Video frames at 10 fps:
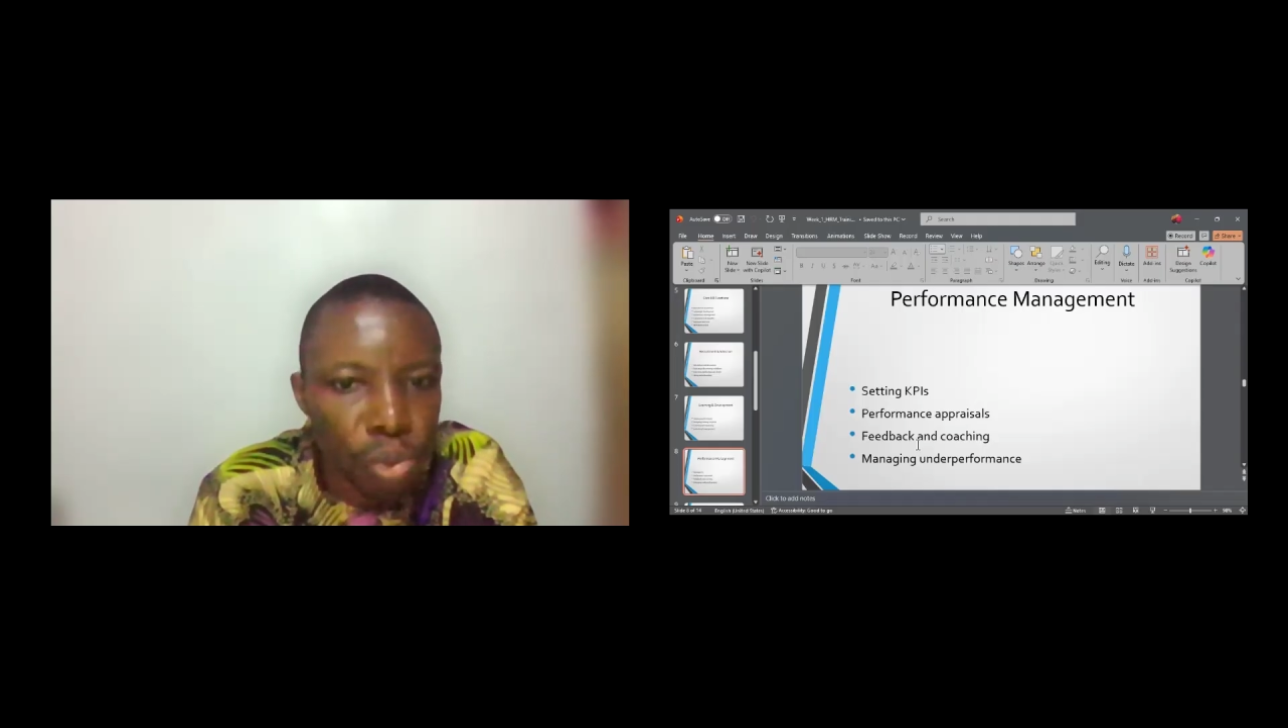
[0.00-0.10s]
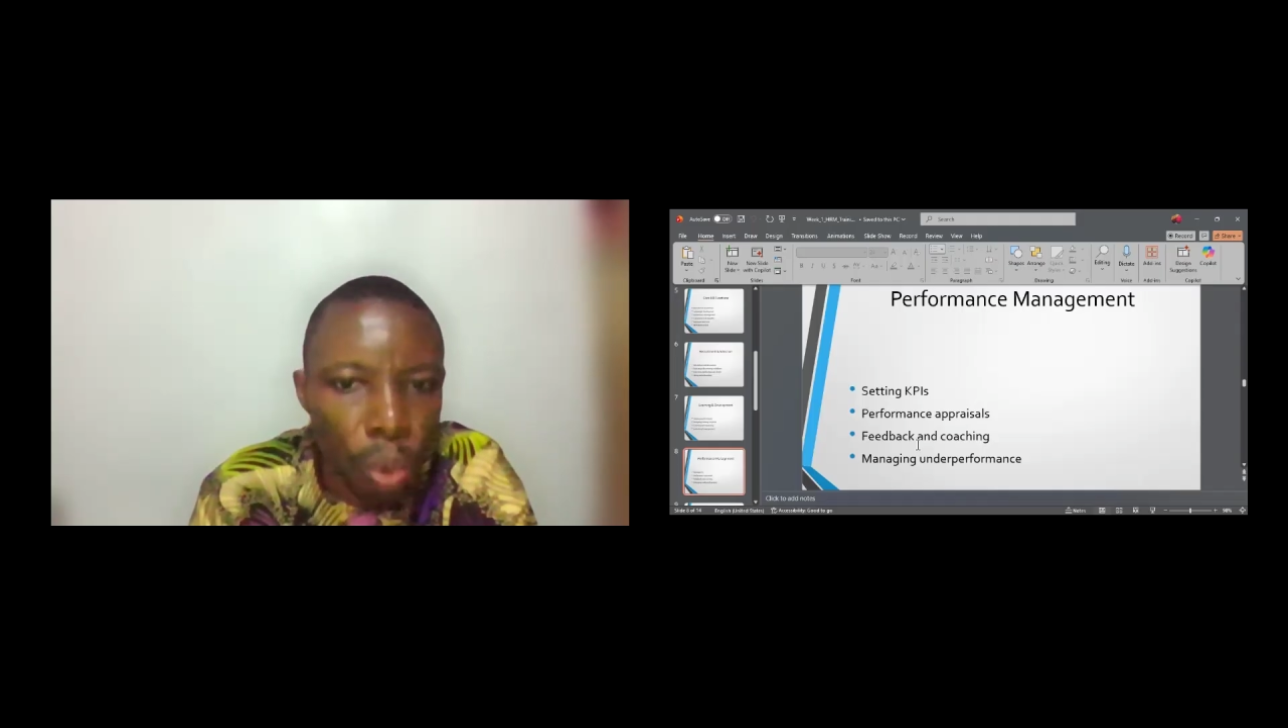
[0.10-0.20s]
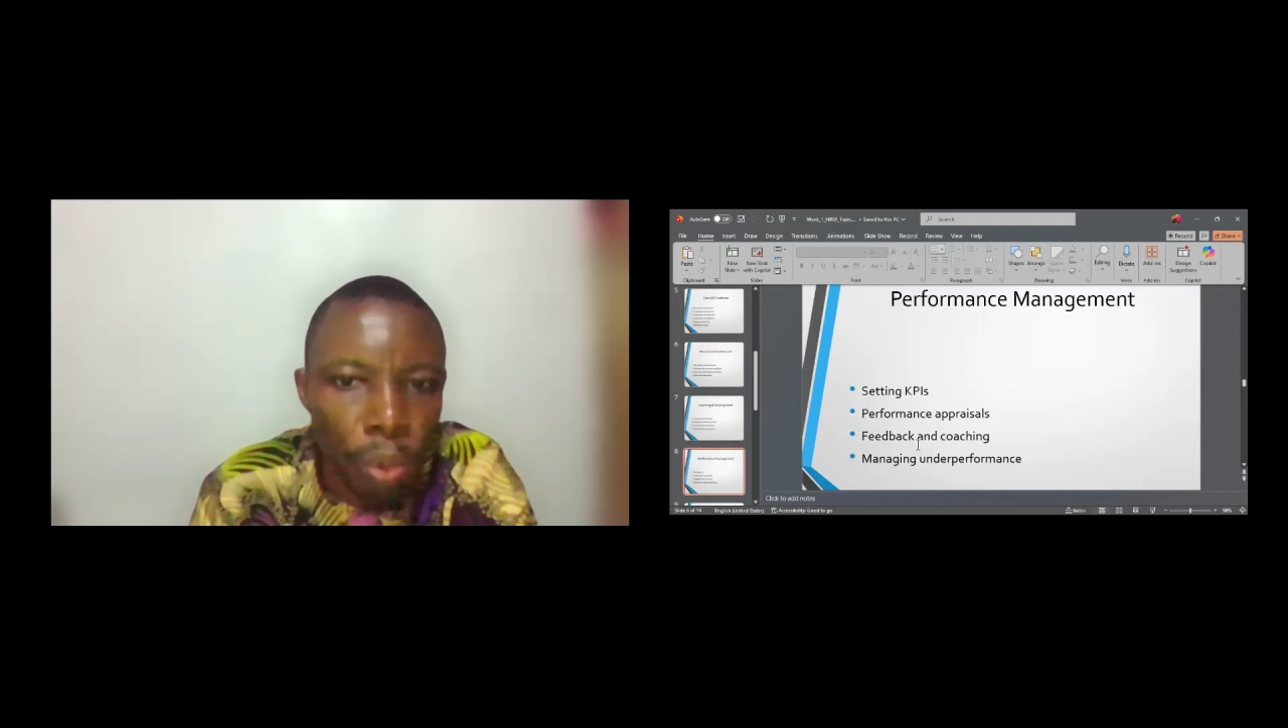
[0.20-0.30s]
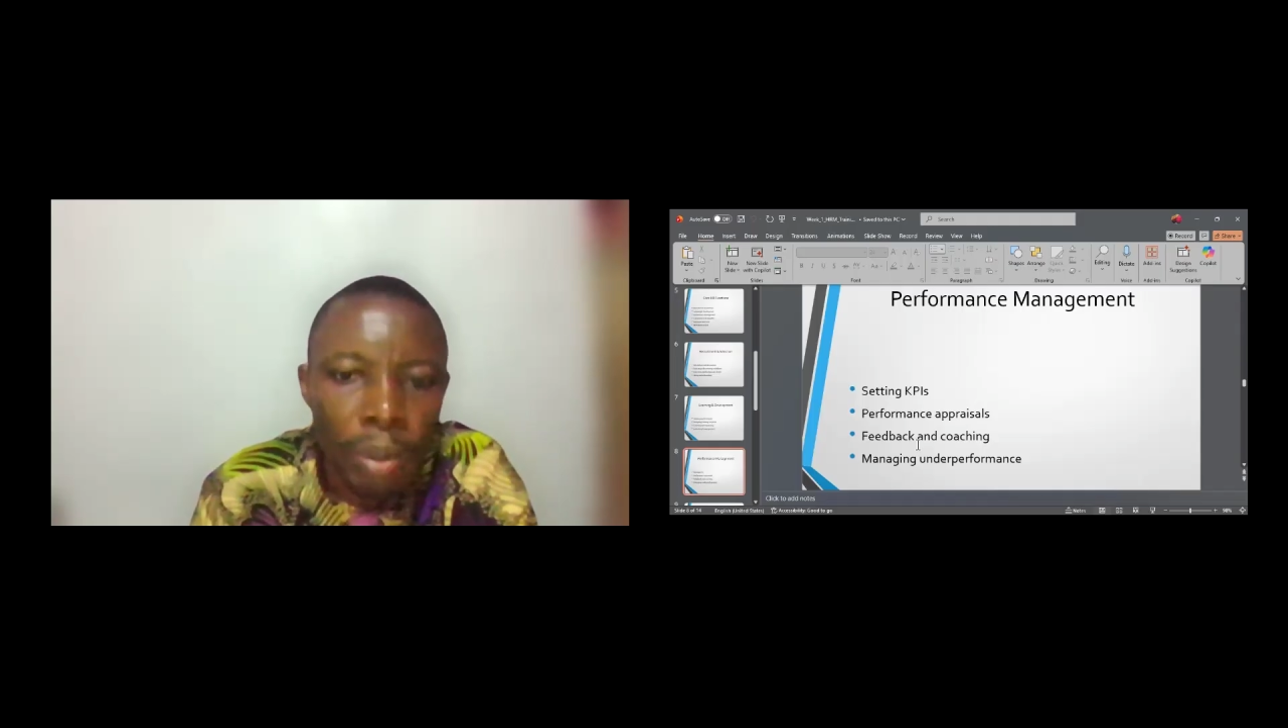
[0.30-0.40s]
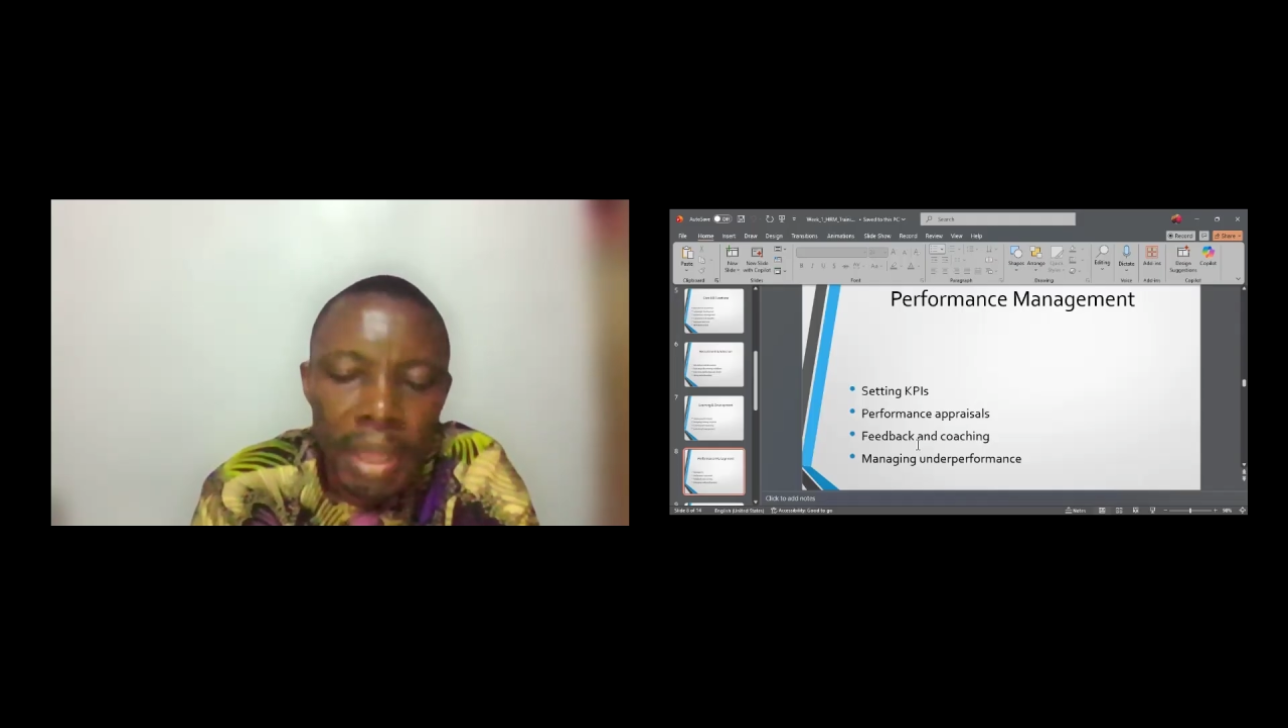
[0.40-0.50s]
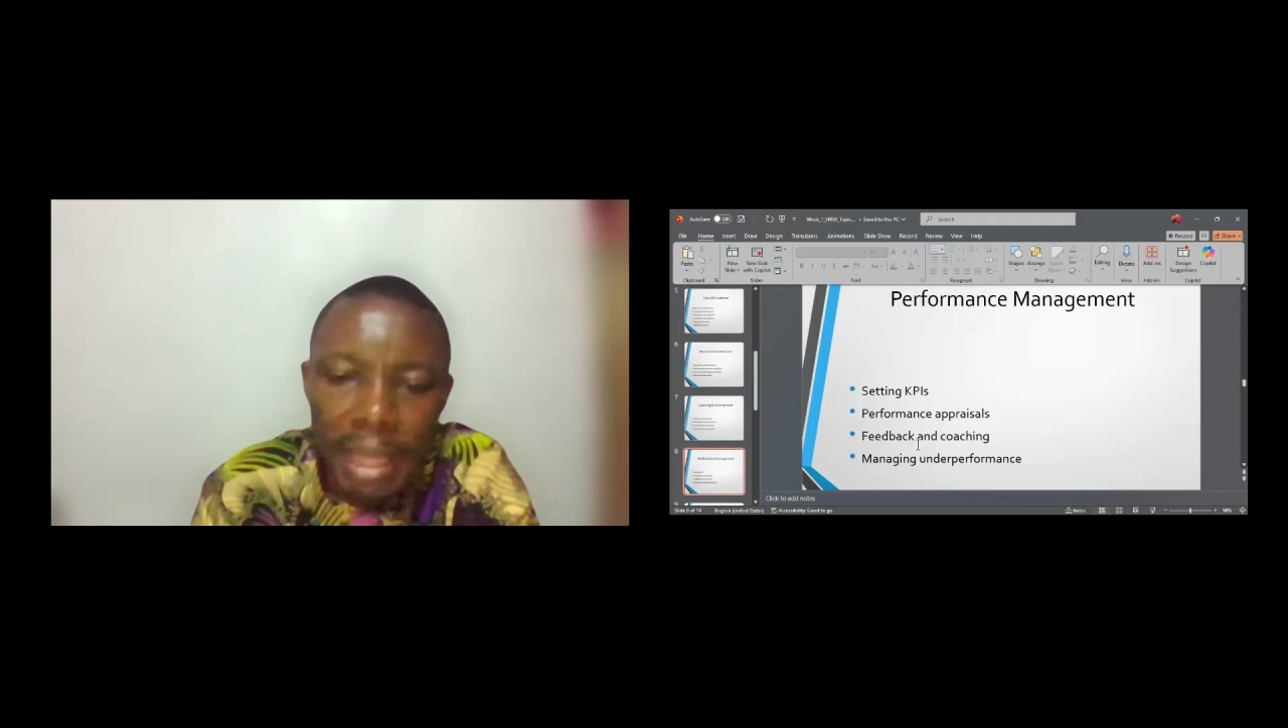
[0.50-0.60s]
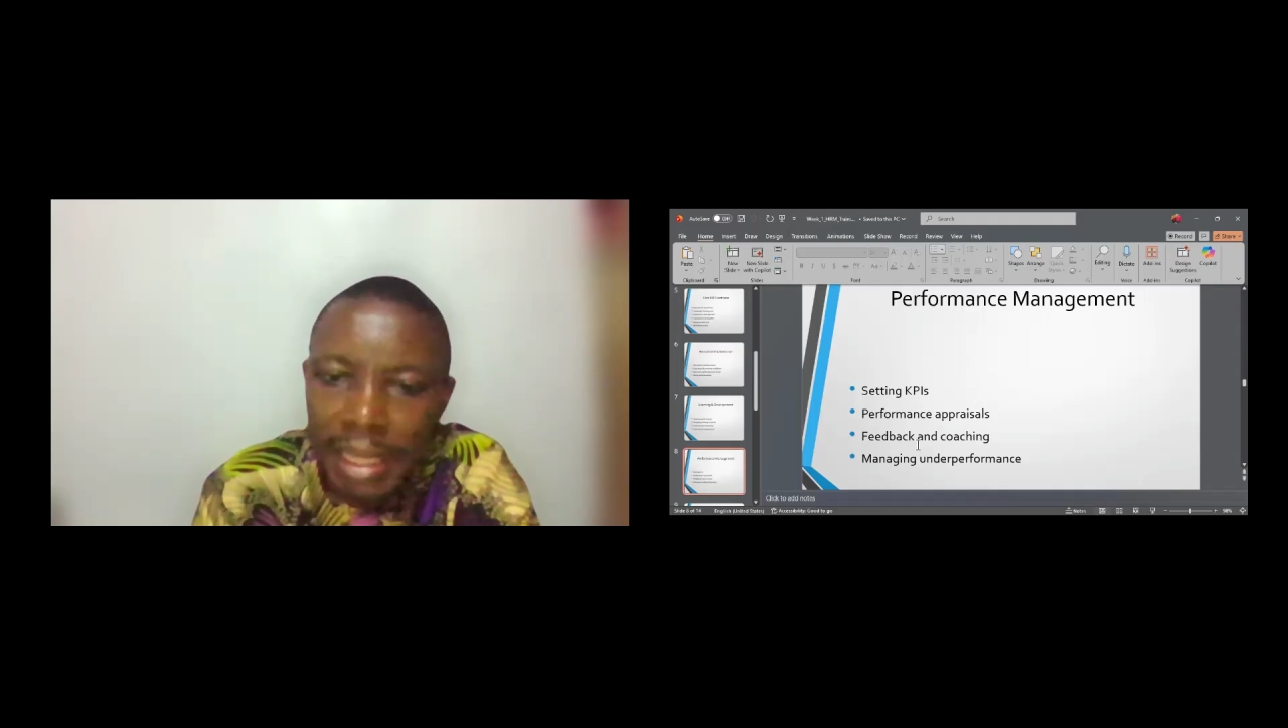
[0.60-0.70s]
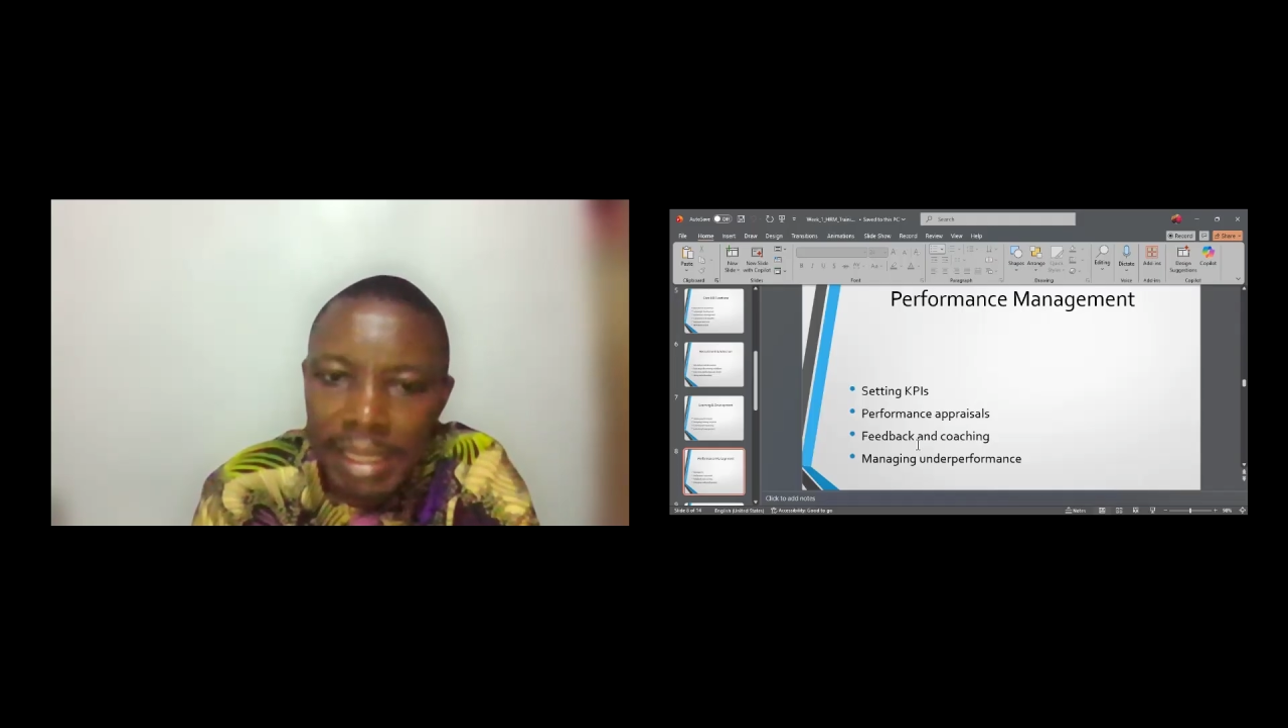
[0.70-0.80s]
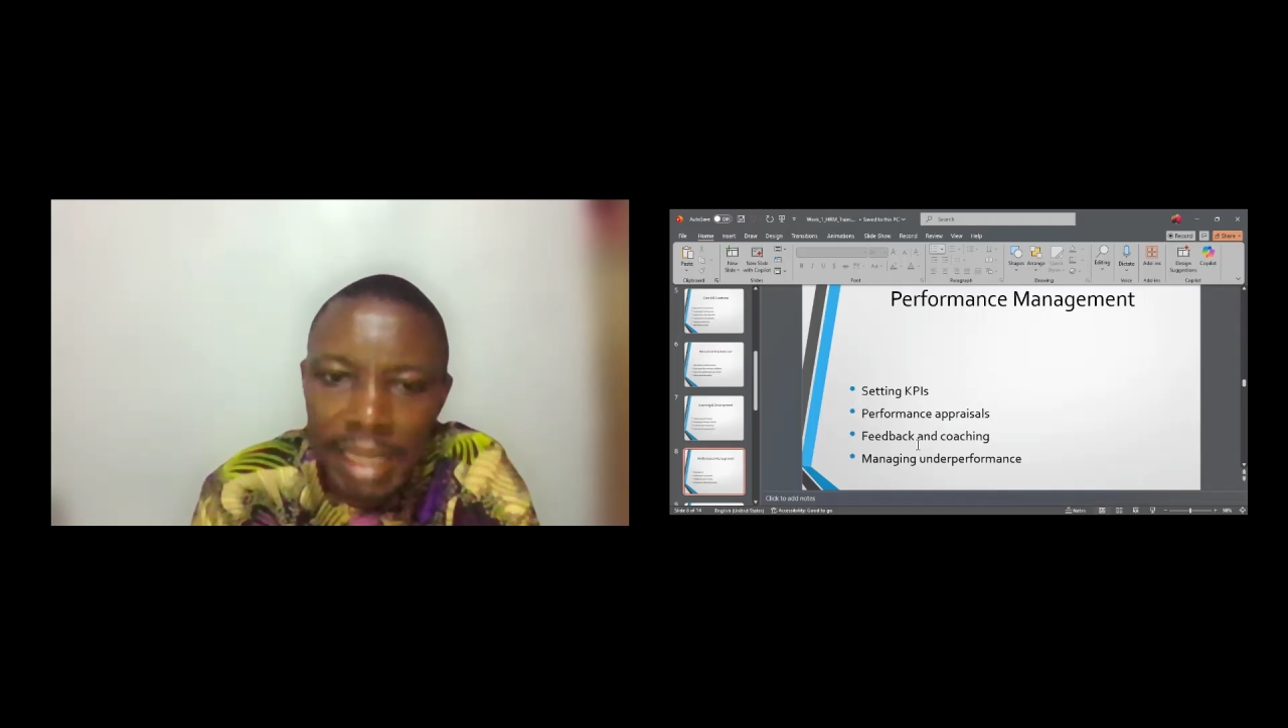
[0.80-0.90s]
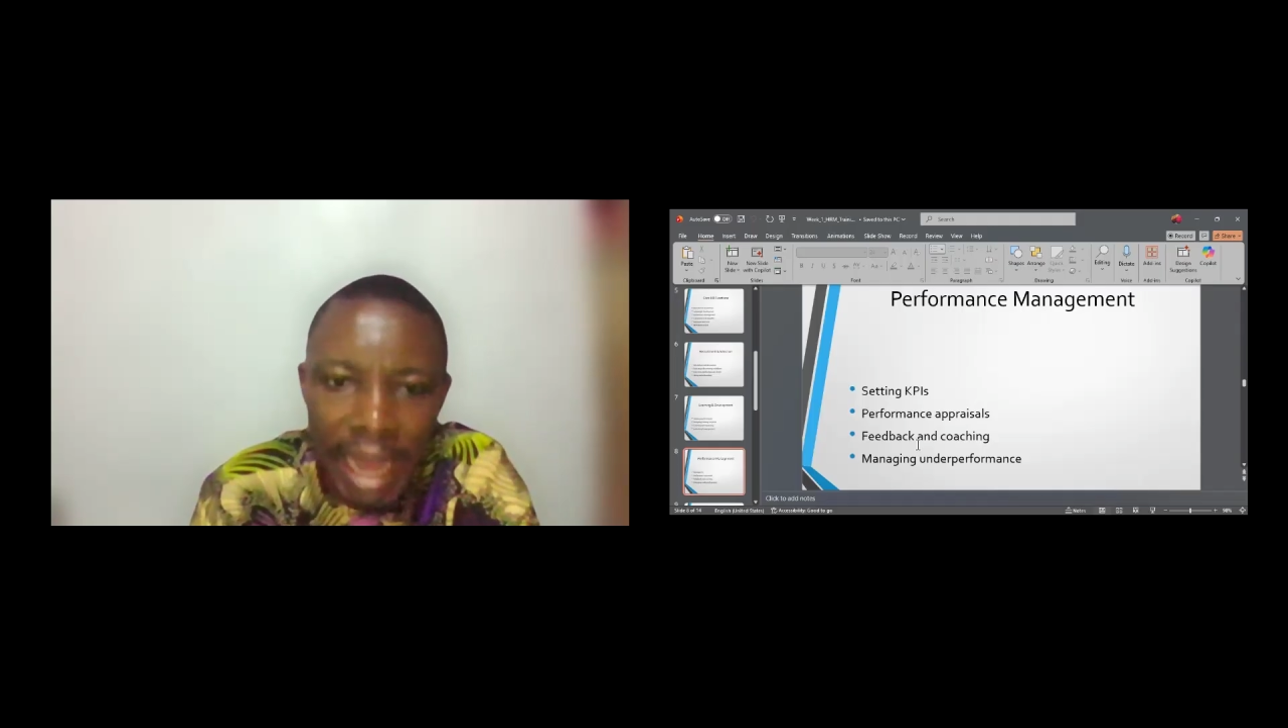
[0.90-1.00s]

So these